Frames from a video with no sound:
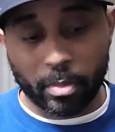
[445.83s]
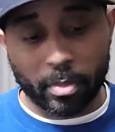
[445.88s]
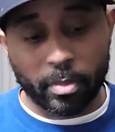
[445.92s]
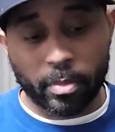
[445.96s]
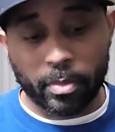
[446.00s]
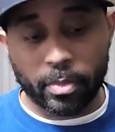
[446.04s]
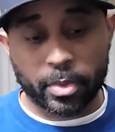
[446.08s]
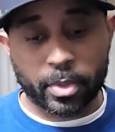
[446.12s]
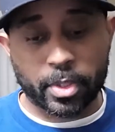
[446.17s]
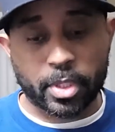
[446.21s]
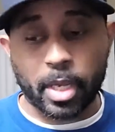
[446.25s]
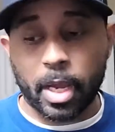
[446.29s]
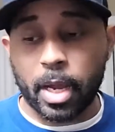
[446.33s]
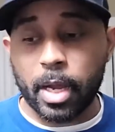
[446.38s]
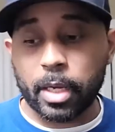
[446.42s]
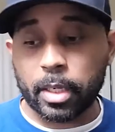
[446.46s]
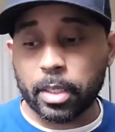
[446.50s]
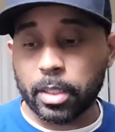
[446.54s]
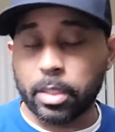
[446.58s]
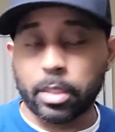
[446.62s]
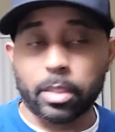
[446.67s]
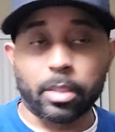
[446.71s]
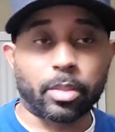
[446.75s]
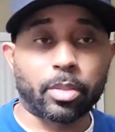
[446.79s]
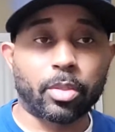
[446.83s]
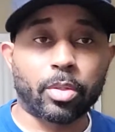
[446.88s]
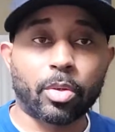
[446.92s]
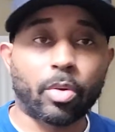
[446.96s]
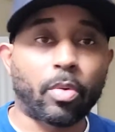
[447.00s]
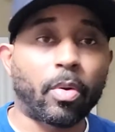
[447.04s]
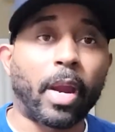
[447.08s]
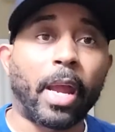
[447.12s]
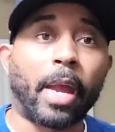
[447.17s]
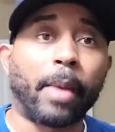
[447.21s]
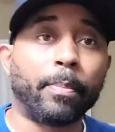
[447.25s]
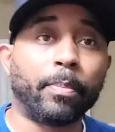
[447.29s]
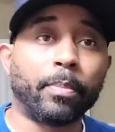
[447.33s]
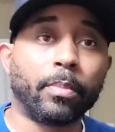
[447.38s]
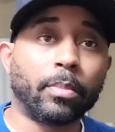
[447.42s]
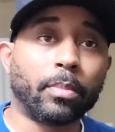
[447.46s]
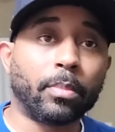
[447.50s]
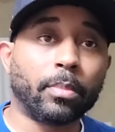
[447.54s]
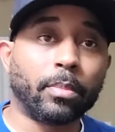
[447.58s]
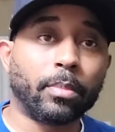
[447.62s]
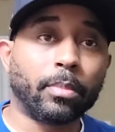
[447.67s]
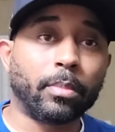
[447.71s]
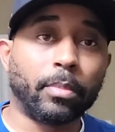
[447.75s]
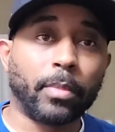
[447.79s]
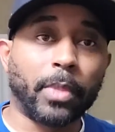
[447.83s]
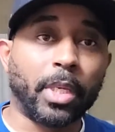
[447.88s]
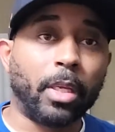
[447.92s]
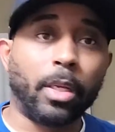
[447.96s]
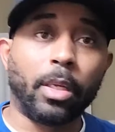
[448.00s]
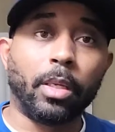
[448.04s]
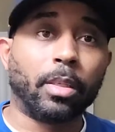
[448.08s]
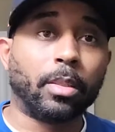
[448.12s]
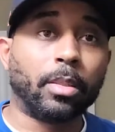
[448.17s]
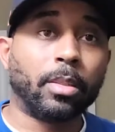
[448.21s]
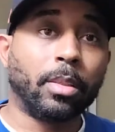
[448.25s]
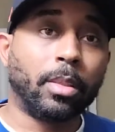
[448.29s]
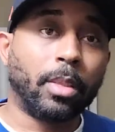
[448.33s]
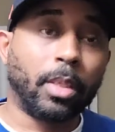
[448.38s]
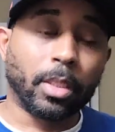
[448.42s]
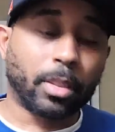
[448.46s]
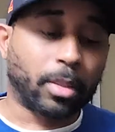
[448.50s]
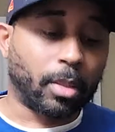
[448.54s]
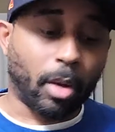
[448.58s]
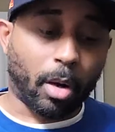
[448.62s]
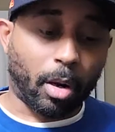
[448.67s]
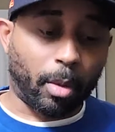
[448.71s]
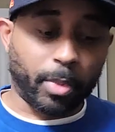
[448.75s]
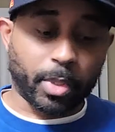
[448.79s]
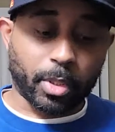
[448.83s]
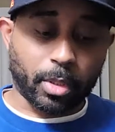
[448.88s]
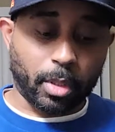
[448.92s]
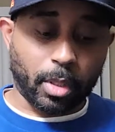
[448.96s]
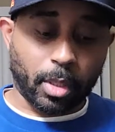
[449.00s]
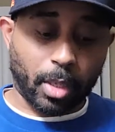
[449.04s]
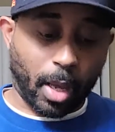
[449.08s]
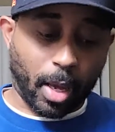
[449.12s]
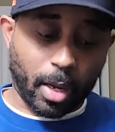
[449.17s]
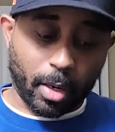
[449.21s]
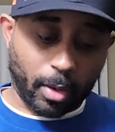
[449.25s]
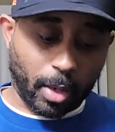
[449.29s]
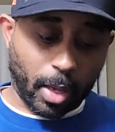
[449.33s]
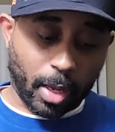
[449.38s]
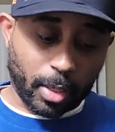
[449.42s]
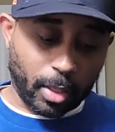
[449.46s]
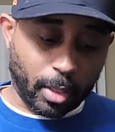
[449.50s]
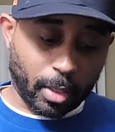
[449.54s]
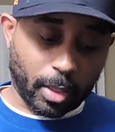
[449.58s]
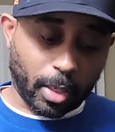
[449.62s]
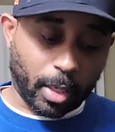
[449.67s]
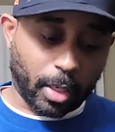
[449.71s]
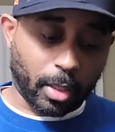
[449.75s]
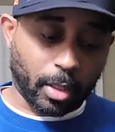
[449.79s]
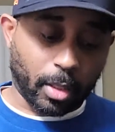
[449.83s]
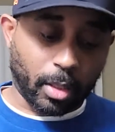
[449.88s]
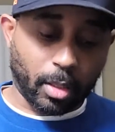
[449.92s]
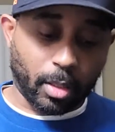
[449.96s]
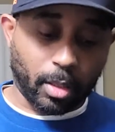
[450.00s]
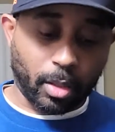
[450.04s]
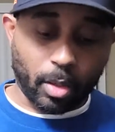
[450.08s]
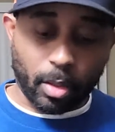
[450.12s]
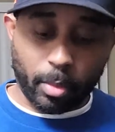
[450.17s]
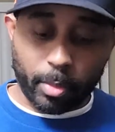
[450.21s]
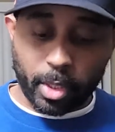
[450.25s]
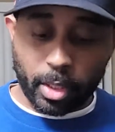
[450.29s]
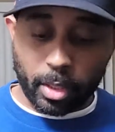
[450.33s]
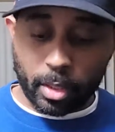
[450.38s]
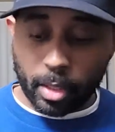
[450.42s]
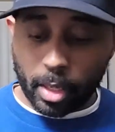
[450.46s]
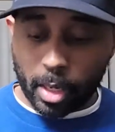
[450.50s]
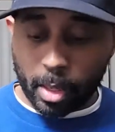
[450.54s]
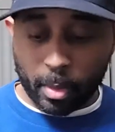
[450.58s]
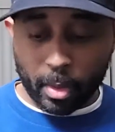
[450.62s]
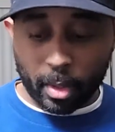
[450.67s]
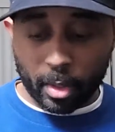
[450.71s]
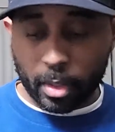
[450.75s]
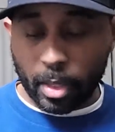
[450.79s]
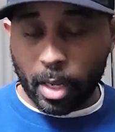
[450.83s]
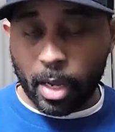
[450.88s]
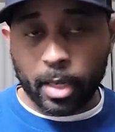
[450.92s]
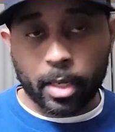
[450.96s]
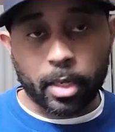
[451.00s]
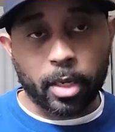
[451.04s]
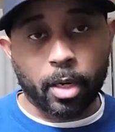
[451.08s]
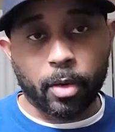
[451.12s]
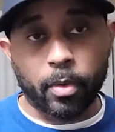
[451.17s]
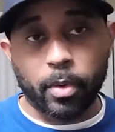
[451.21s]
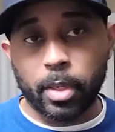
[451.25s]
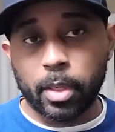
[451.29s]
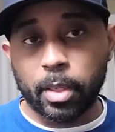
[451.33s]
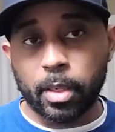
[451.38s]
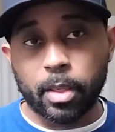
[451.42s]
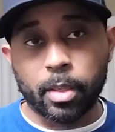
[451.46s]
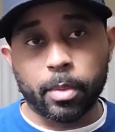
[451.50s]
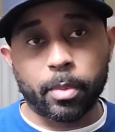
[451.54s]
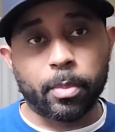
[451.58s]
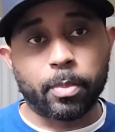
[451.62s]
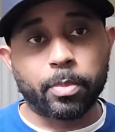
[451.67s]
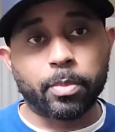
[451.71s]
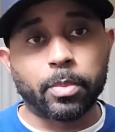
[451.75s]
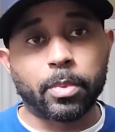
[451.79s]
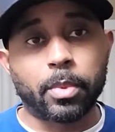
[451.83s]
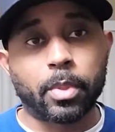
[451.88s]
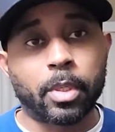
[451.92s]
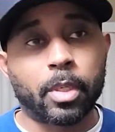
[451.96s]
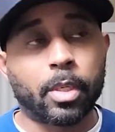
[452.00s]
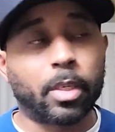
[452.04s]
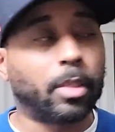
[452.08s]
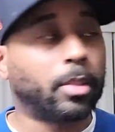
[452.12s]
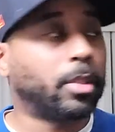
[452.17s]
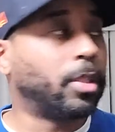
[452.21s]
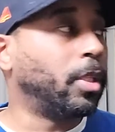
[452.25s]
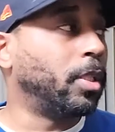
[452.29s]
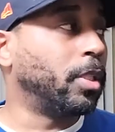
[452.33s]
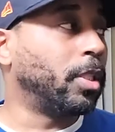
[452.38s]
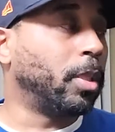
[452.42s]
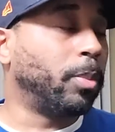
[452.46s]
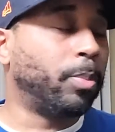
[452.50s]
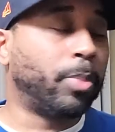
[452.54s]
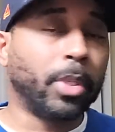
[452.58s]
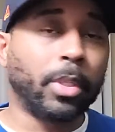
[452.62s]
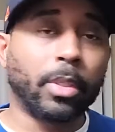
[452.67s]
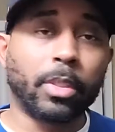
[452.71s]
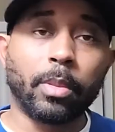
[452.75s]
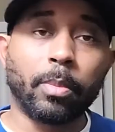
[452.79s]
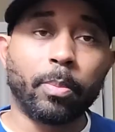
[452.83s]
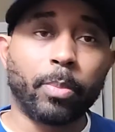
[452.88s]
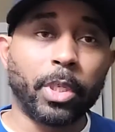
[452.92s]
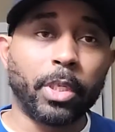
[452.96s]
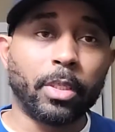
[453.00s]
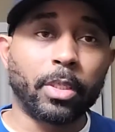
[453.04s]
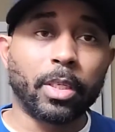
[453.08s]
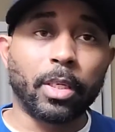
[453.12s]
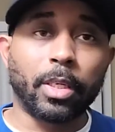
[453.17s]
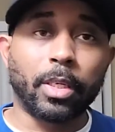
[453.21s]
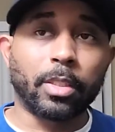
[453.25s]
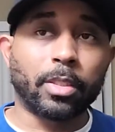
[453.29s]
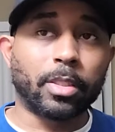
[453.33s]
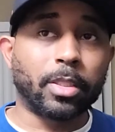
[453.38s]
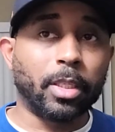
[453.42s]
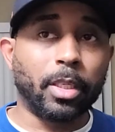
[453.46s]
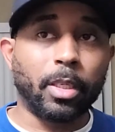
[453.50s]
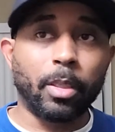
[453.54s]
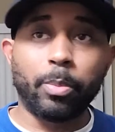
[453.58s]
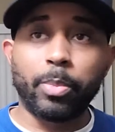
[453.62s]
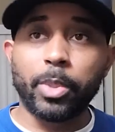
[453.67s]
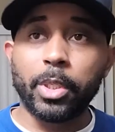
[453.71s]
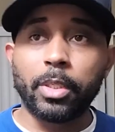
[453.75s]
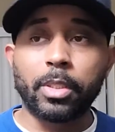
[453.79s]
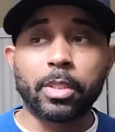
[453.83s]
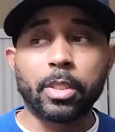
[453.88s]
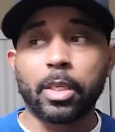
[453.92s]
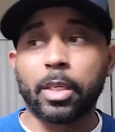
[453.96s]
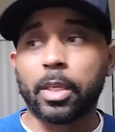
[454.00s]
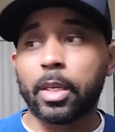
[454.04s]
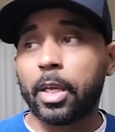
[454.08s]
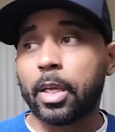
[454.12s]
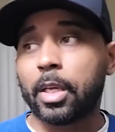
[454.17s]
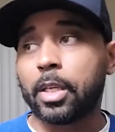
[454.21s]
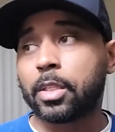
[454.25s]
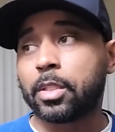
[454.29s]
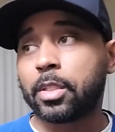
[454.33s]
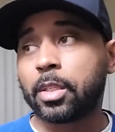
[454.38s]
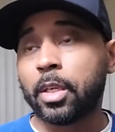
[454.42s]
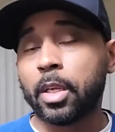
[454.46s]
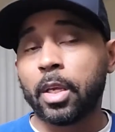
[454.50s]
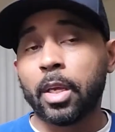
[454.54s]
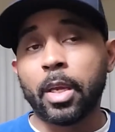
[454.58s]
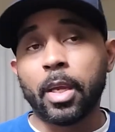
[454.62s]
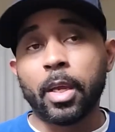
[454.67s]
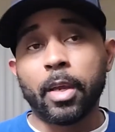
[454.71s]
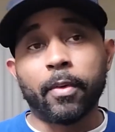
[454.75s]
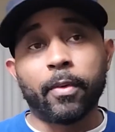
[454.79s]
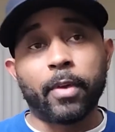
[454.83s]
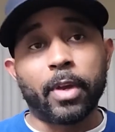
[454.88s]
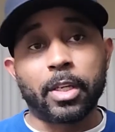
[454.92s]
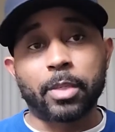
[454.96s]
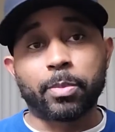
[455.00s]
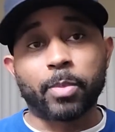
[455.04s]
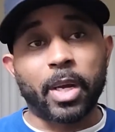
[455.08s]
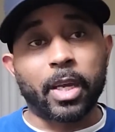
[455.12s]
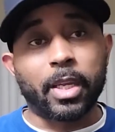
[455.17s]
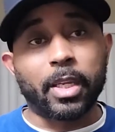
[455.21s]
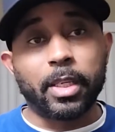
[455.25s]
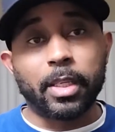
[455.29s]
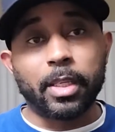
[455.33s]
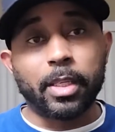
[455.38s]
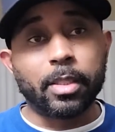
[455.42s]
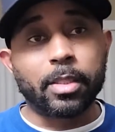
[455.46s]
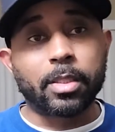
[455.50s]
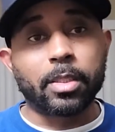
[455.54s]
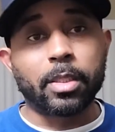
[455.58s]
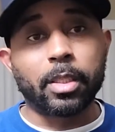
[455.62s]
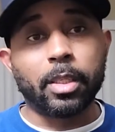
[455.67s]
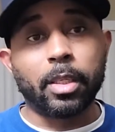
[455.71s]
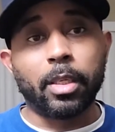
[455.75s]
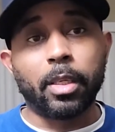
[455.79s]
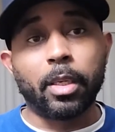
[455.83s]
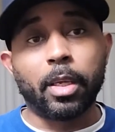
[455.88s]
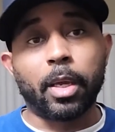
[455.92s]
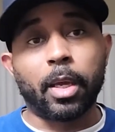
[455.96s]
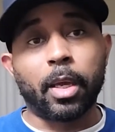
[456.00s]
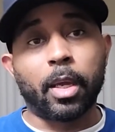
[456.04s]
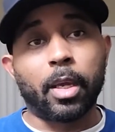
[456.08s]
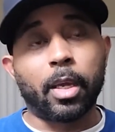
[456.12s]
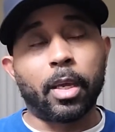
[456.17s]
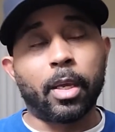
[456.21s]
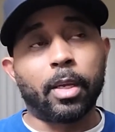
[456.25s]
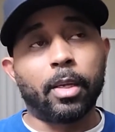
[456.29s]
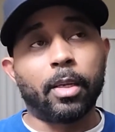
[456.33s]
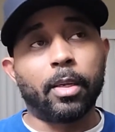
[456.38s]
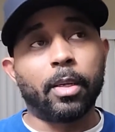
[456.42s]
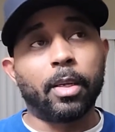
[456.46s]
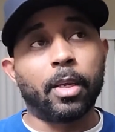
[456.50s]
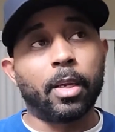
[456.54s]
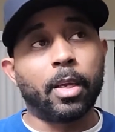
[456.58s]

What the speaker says: stock is crap. It is. It's garbage. I didn't like it. You know what I mean? I carry CZ P10C, P10S as my EDC, and